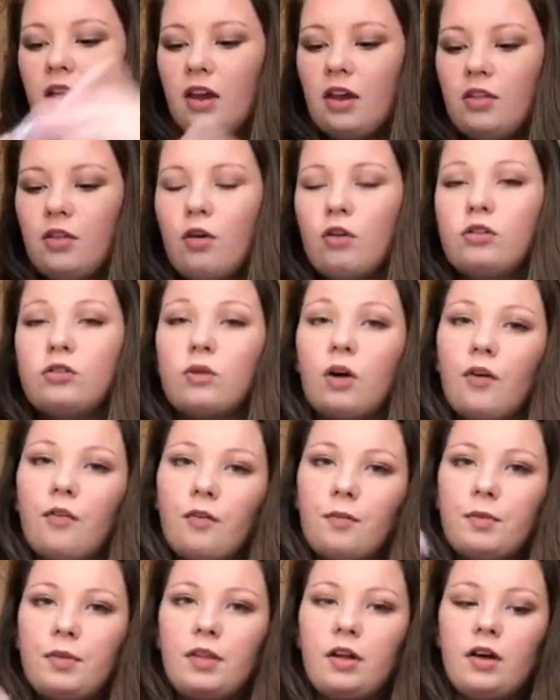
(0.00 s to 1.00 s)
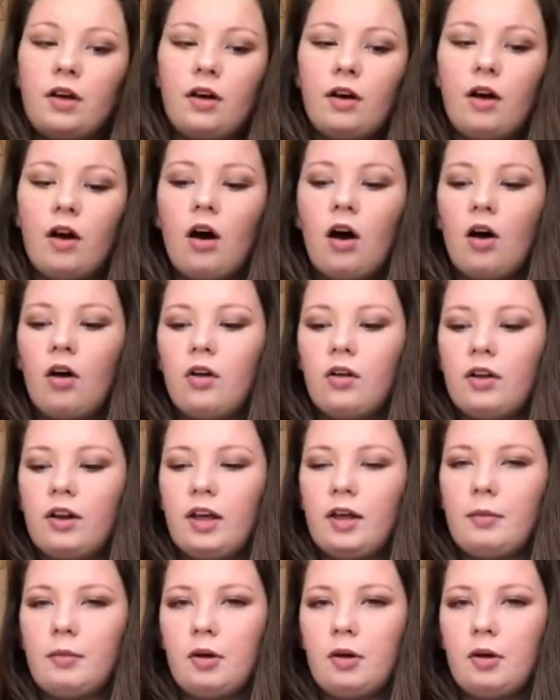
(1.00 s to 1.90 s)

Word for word: And those are all from the holiday